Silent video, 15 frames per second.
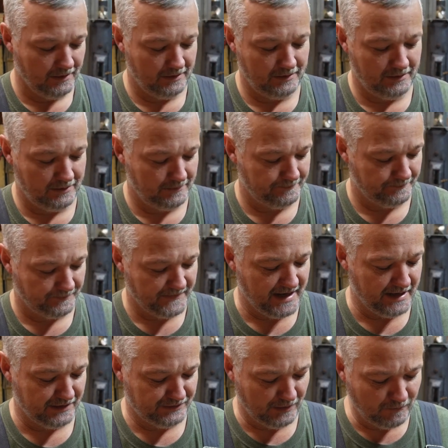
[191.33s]
Uh,
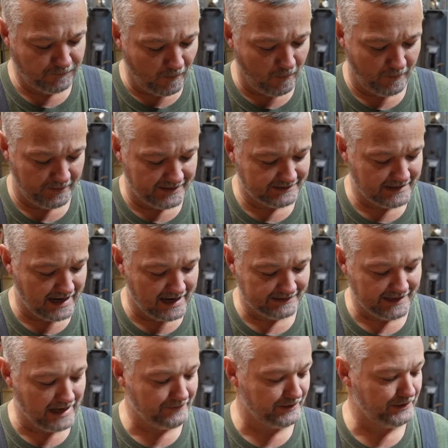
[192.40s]
and so far, these guys
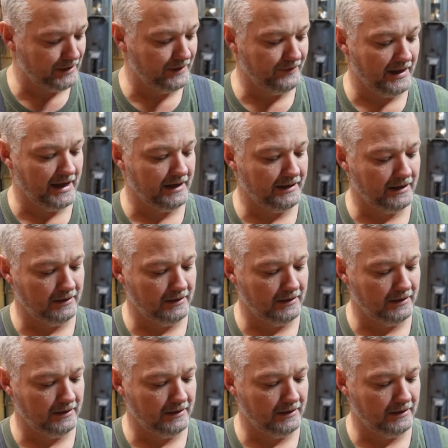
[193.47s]
haven't done that.